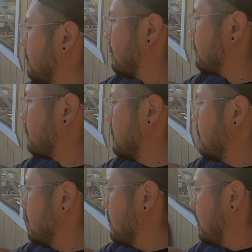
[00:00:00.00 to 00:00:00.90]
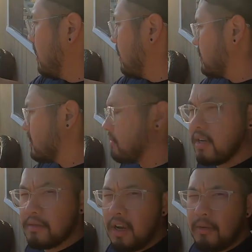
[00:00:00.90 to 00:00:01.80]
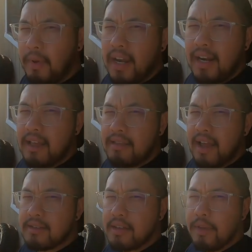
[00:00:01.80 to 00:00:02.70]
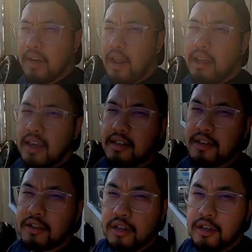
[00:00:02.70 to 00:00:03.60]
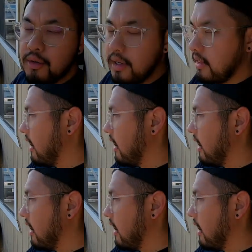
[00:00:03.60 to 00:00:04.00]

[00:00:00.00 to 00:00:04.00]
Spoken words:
on just because we got to paint it like that. It's going to be a lot easier to do it